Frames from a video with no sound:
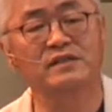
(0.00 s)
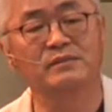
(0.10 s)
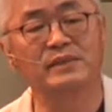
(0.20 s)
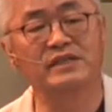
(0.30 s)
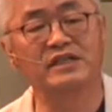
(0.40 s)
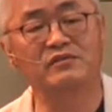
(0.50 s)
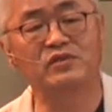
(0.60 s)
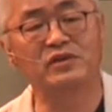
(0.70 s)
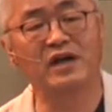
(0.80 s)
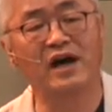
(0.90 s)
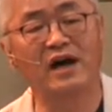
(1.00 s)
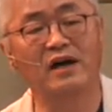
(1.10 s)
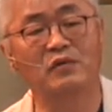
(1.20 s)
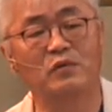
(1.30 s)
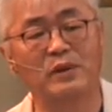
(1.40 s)
but give to
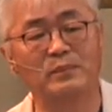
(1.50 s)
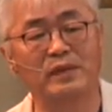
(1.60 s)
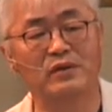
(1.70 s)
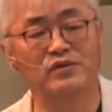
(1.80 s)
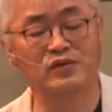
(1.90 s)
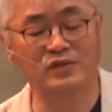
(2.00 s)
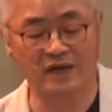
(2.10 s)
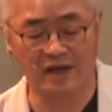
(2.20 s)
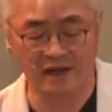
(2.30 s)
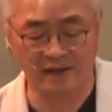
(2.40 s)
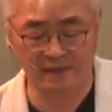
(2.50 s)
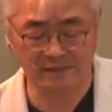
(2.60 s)
God what belongs to God.